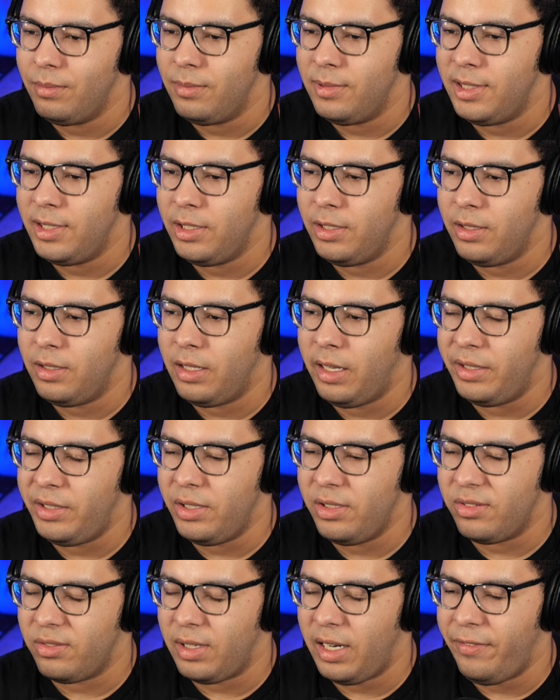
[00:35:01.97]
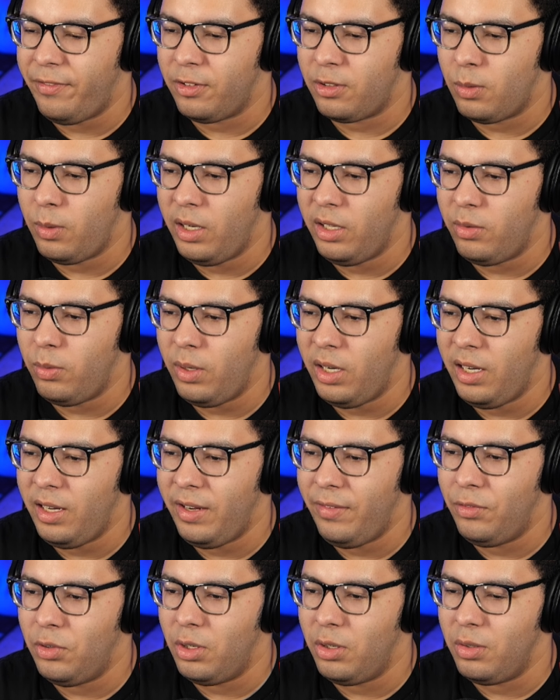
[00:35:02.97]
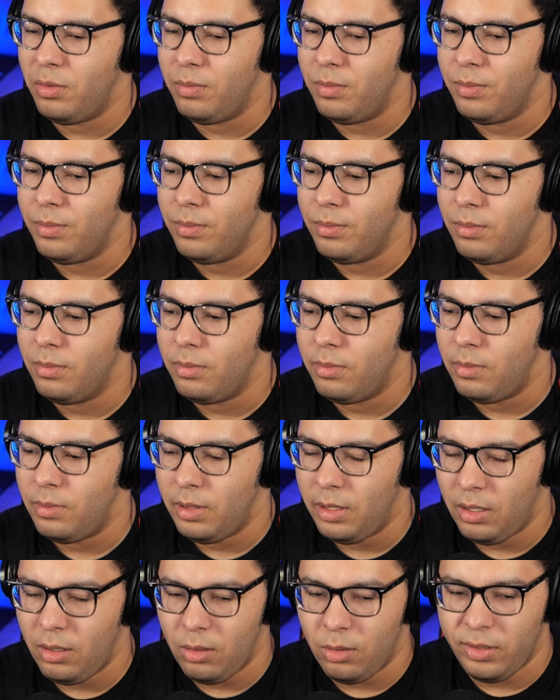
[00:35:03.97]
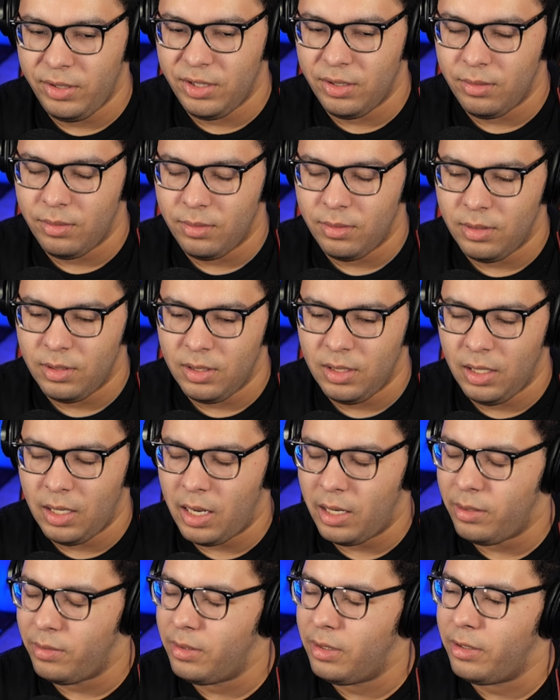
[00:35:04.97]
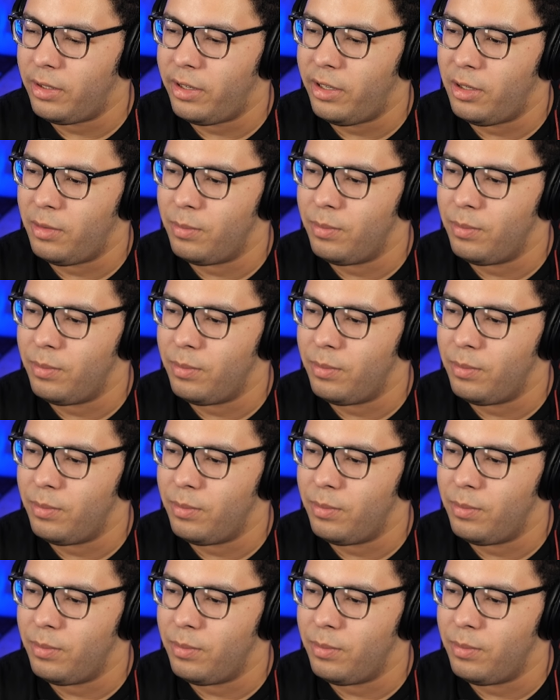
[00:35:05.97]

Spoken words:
I guess he's ready for 2020, even though... How old is he? Man, I don't care.